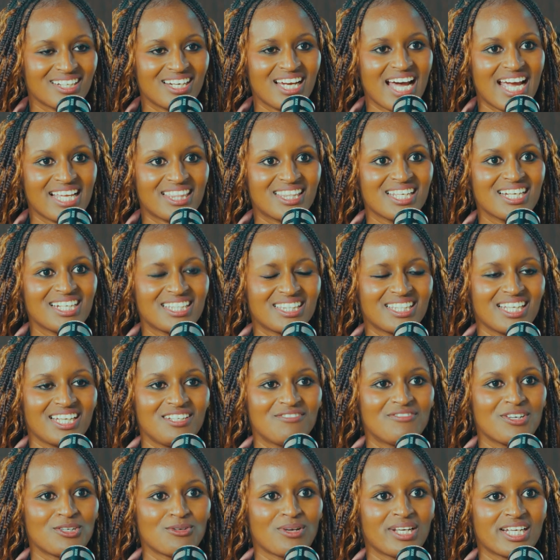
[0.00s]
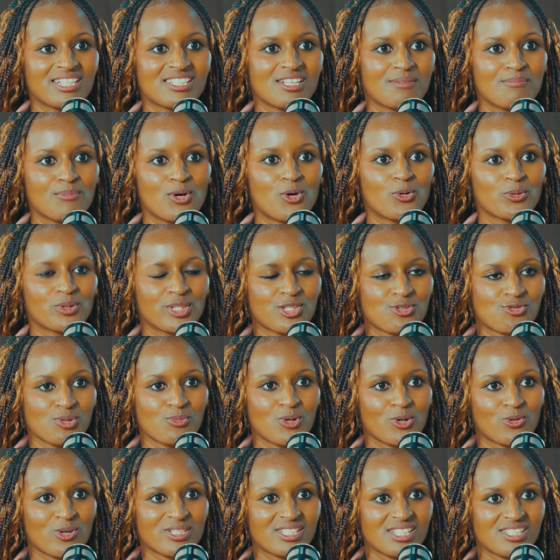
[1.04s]
I think they even related more with the
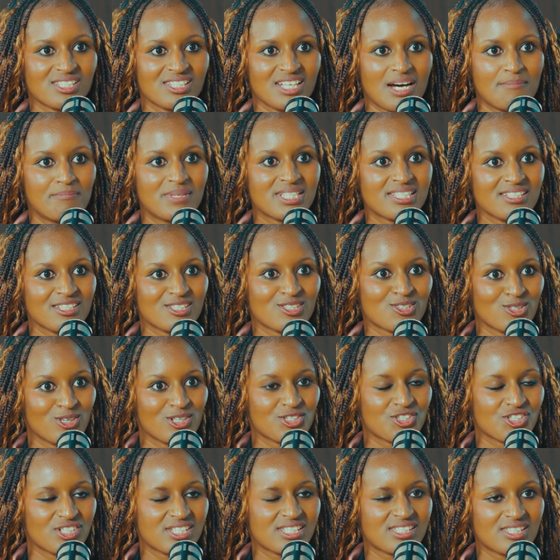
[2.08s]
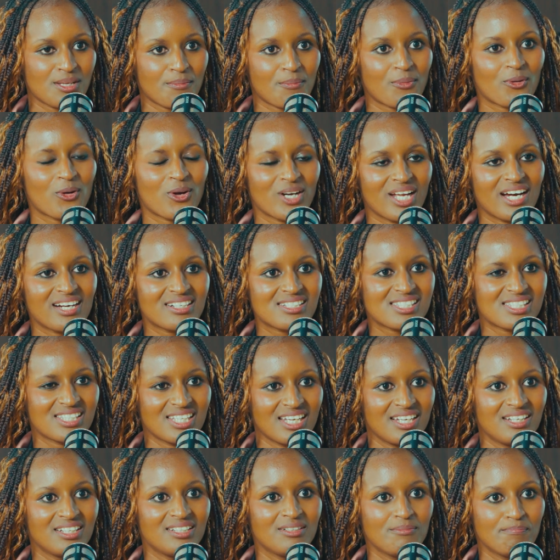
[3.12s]
swimmer because a business is not just the product.
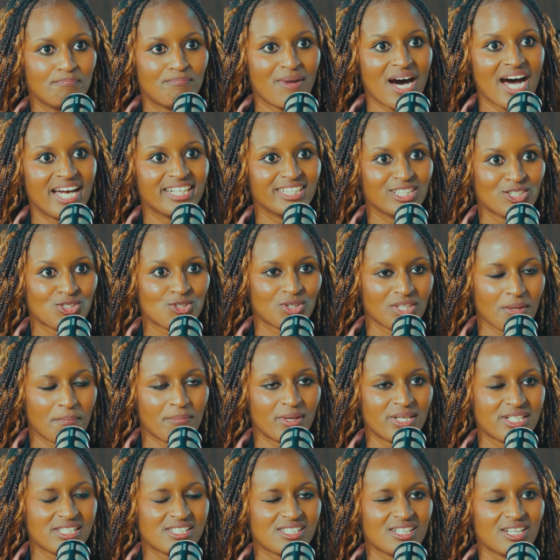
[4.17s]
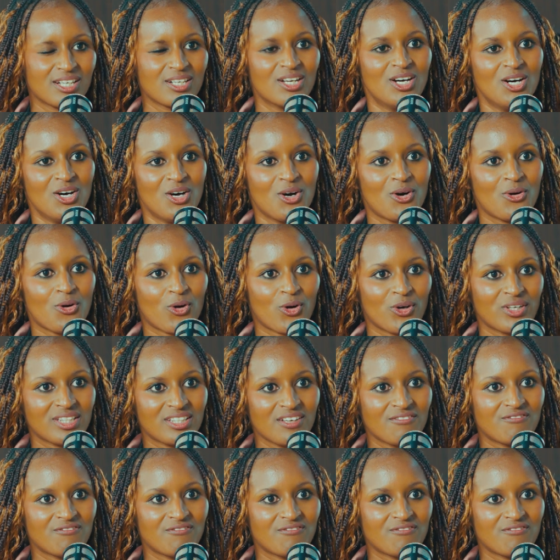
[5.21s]
They buy into the person or the